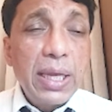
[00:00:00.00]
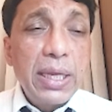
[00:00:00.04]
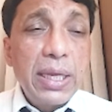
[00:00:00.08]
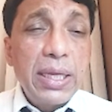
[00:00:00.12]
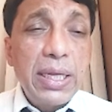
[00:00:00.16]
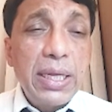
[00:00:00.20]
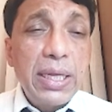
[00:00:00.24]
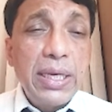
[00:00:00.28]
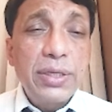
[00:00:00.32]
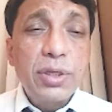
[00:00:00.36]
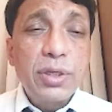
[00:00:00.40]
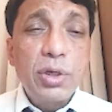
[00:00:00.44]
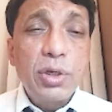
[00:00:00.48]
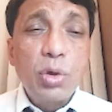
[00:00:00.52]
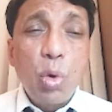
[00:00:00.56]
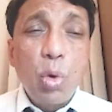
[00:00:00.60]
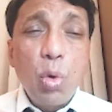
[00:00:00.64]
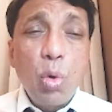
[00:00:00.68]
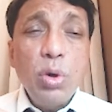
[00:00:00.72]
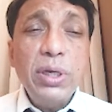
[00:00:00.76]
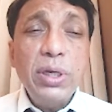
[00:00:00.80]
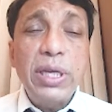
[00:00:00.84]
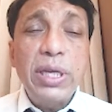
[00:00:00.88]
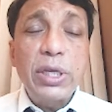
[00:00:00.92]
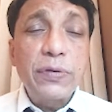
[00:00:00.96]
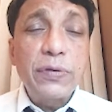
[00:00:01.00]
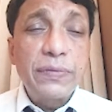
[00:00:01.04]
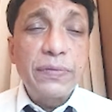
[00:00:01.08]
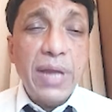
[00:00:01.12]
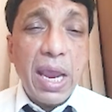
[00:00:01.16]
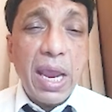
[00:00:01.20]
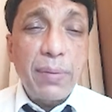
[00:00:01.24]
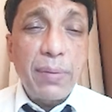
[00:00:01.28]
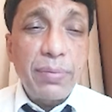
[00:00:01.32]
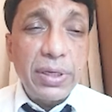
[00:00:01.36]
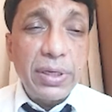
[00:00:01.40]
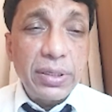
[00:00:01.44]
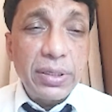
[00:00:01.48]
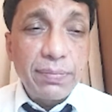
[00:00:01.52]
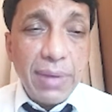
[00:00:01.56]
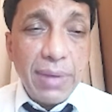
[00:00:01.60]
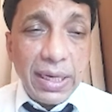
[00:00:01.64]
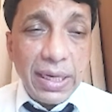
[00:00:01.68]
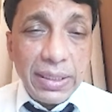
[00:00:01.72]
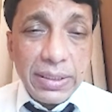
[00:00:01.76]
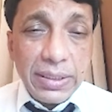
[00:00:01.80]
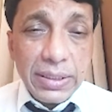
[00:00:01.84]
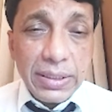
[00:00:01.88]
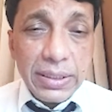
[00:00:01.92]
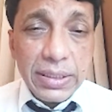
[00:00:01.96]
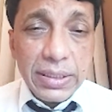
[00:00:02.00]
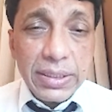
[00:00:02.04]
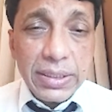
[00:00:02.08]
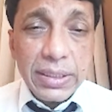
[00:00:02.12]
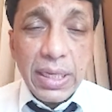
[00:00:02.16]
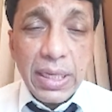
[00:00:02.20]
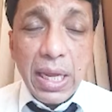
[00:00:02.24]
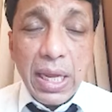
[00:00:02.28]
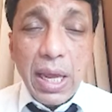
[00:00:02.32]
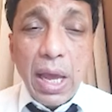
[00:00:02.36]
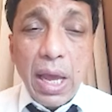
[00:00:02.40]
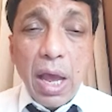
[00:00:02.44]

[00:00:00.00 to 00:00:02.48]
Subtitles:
He is a known case of diabetes mellitus.